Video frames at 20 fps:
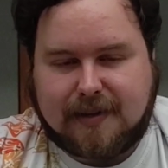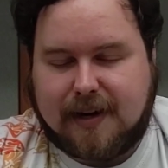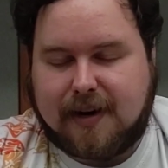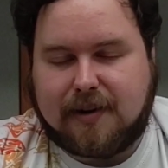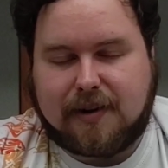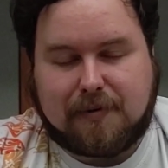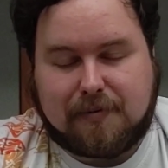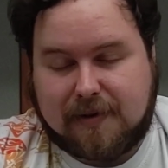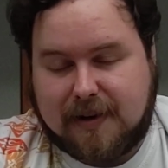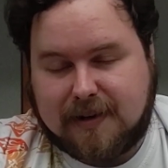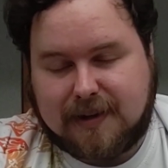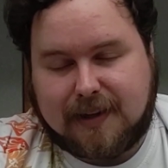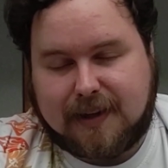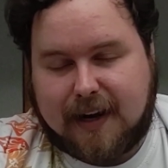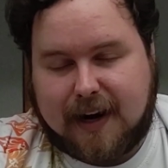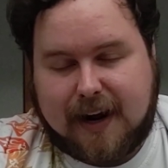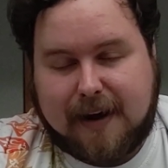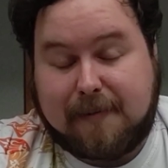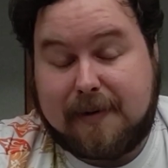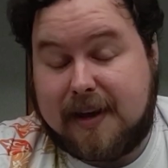They are the reason
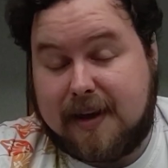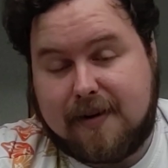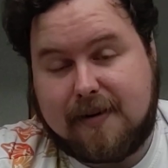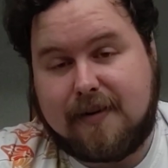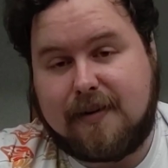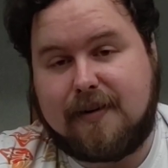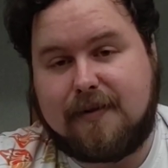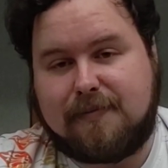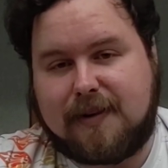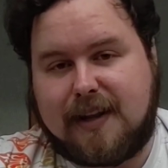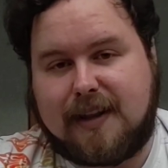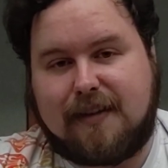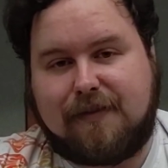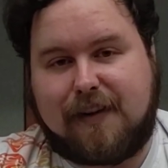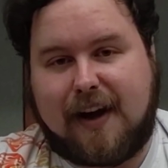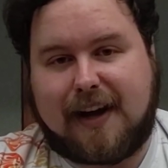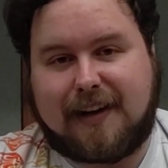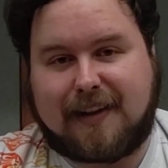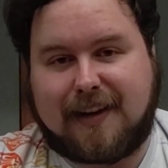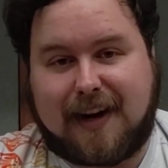that I am here, in the
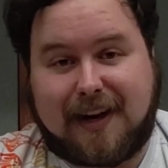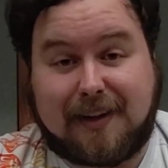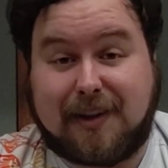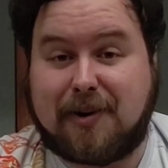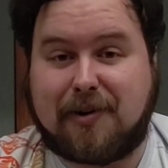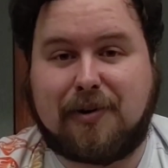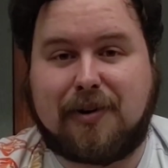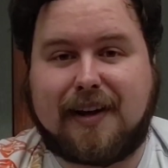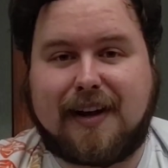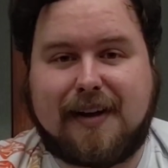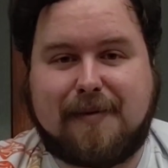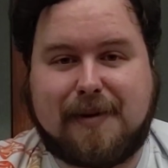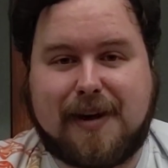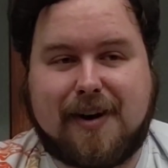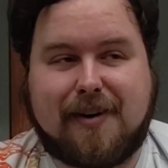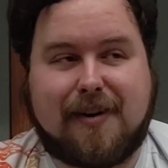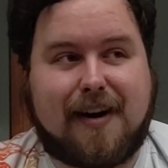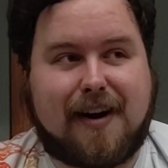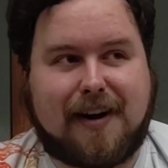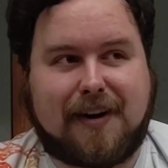fact that I literally am
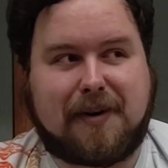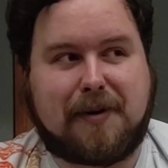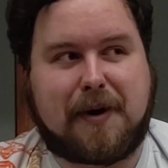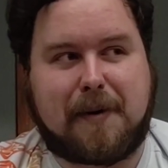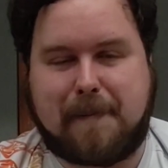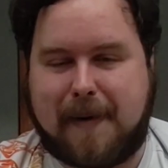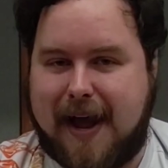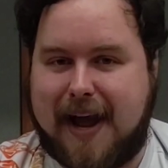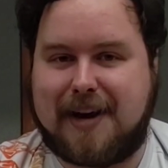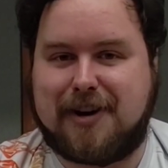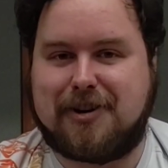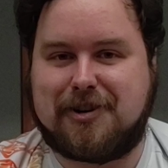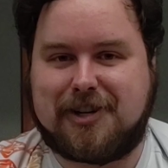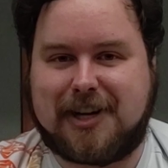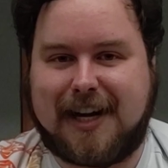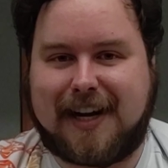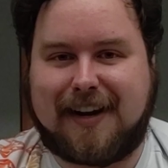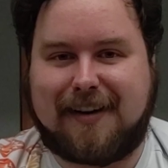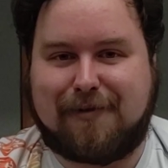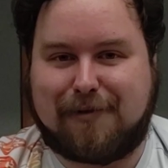here on a companion
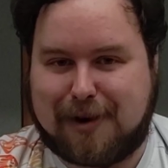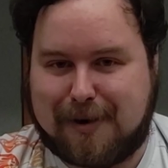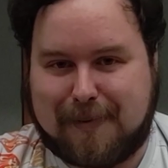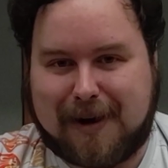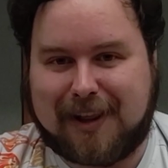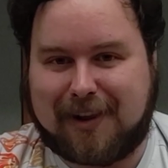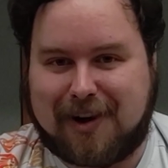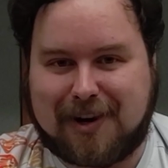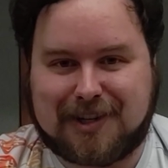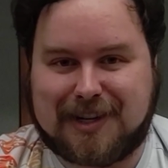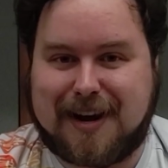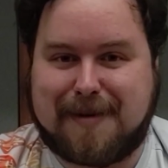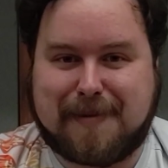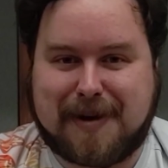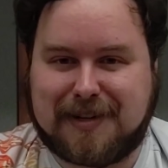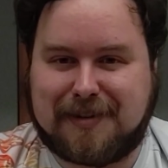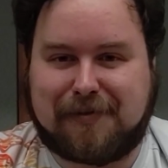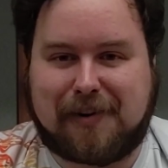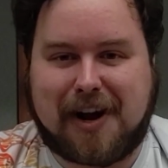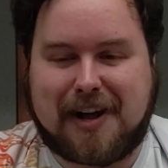ticket of one of my longtime
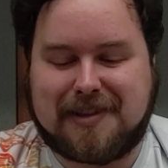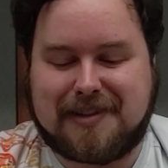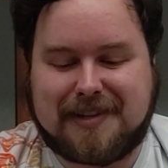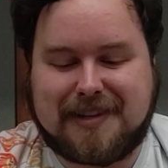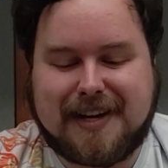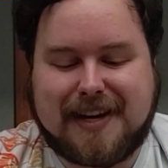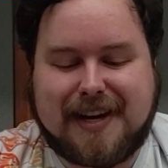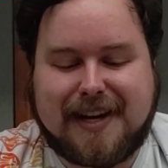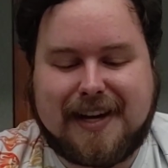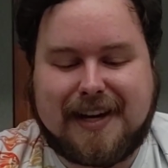best friends.